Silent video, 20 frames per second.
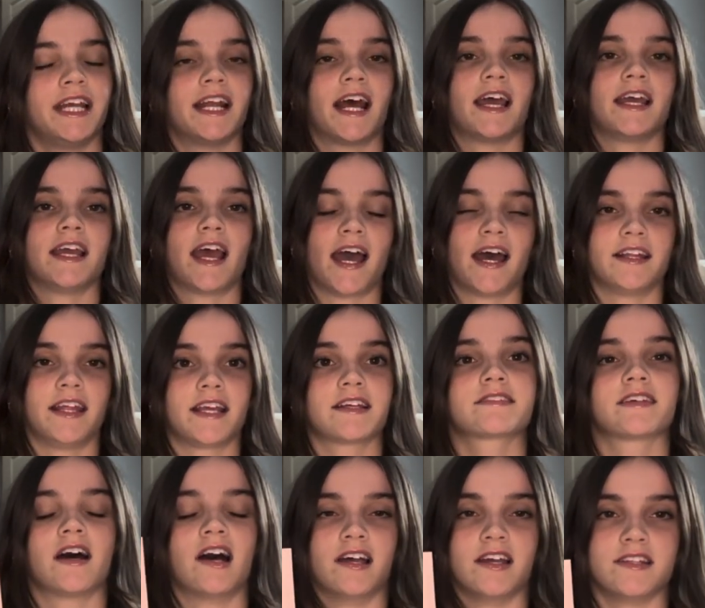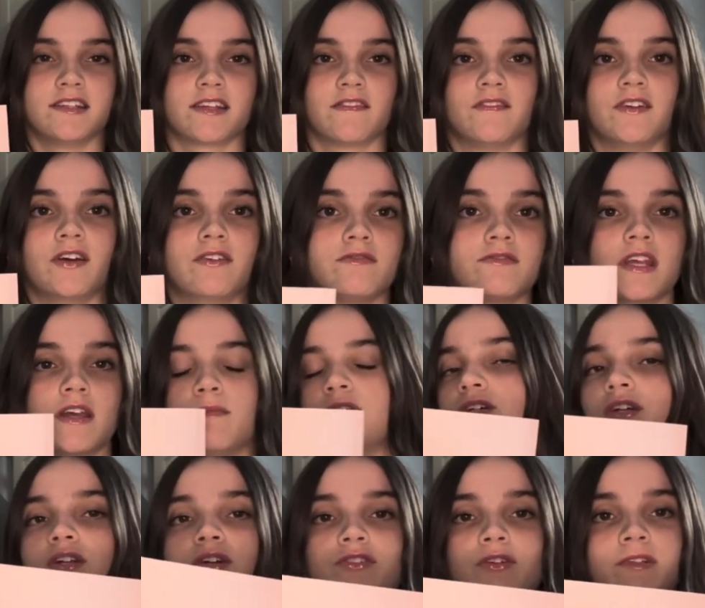and I had like tons of notes, and we
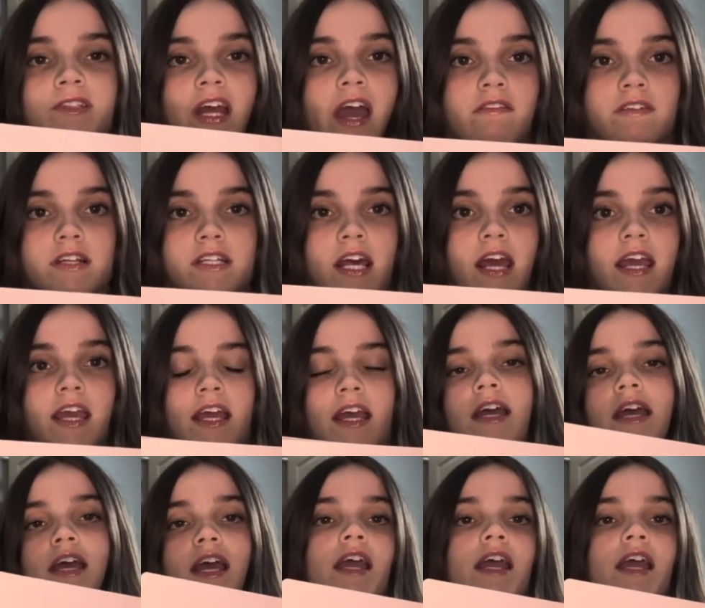took notes almost every day,